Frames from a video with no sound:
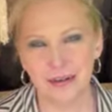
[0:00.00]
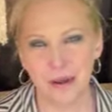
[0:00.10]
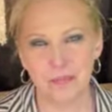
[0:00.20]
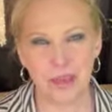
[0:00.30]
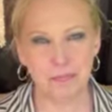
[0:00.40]

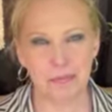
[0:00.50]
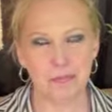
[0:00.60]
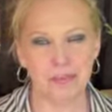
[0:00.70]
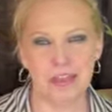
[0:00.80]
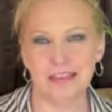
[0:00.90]
make people
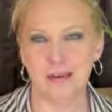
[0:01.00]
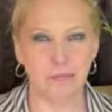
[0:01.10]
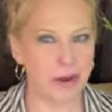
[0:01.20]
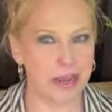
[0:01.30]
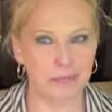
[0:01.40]
think their
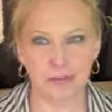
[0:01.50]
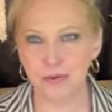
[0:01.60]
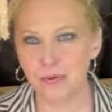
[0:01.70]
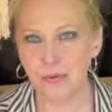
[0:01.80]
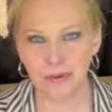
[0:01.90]
brand was
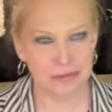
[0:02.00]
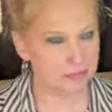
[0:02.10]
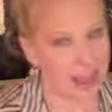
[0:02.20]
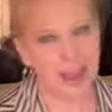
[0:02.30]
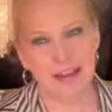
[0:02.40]
cool.
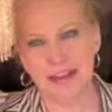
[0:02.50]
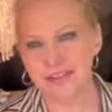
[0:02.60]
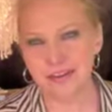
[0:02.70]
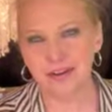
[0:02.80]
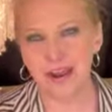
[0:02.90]
I mean,
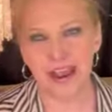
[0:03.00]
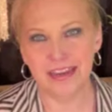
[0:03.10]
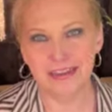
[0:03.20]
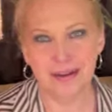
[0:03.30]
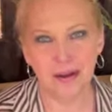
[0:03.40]
that's all right,
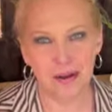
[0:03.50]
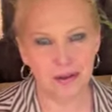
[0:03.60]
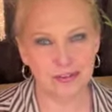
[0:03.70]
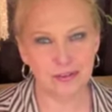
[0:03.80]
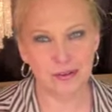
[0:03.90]

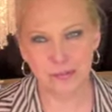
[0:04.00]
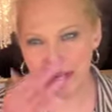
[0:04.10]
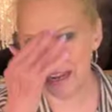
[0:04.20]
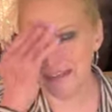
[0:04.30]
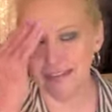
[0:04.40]
it's cool. But
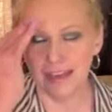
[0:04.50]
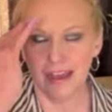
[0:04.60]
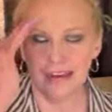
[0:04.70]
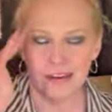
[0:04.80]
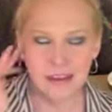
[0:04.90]
I just
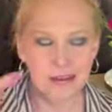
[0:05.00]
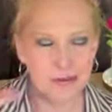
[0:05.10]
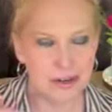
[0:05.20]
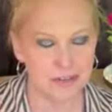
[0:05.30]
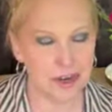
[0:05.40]
thought, oh,
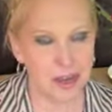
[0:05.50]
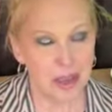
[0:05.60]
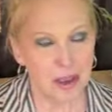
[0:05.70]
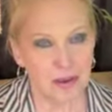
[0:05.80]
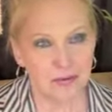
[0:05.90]
whatever.
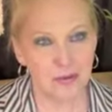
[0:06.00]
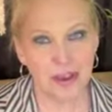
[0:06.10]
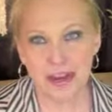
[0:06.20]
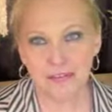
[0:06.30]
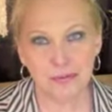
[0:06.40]
So I
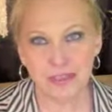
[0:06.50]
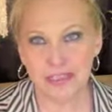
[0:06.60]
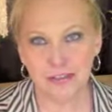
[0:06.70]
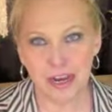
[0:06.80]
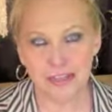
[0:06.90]
never really
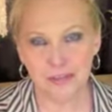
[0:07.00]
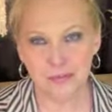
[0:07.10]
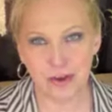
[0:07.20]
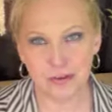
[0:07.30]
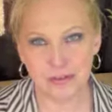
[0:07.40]
tried this
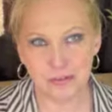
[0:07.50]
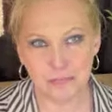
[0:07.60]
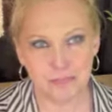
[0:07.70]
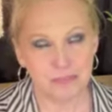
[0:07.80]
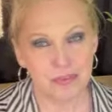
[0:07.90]
fragrance,
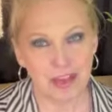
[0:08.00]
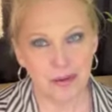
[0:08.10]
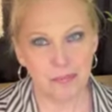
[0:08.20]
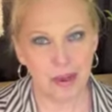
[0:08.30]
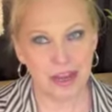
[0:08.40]

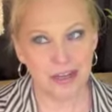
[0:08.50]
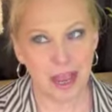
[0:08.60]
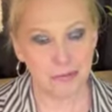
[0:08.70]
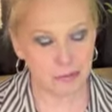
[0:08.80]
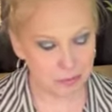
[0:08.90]
but I
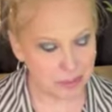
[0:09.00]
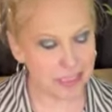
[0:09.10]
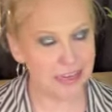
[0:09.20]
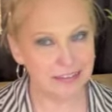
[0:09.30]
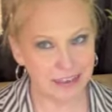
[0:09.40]
was really
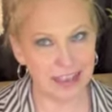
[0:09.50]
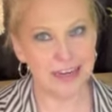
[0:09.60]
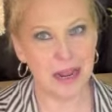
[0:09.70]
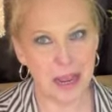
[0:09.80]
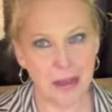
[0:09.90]
excited.
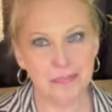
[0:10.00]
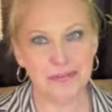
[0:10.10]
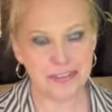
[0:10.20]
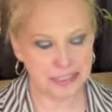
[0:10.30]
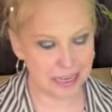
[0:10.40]
I happened
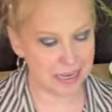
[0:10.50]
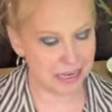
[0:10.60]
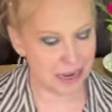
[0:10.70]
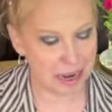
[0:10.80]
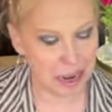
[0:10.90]
to get it.
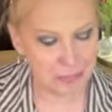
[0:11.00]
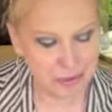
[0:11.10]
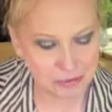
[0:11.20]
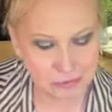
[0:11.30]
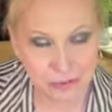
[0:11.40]
I happened
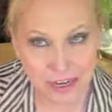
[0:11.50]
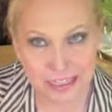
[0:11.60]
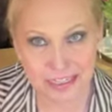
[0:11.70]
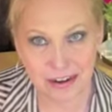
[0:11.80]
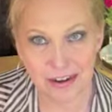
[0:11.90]
to find
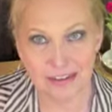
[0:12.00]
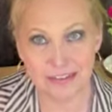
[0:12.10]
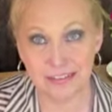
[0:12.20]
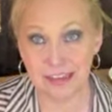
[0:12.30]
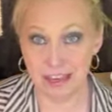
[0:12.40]
it on
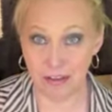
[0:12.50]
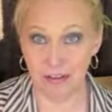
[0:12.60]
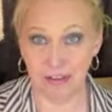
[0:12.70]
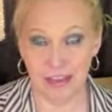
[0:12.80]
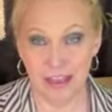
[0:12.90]
sale
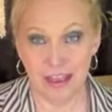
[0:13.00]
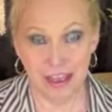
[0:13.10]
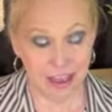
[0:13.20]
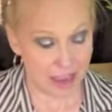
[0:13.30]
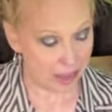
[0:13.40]

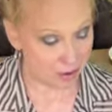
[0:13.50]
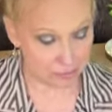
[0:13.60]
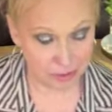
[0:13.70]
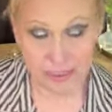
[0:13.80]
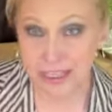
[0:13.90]
at a
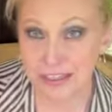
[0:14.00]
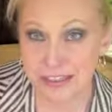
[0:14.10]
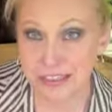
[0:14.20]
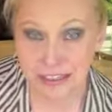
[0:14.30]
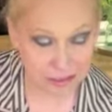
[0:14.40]
really good
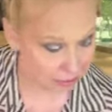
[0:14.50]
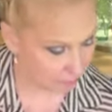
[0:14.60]
deal.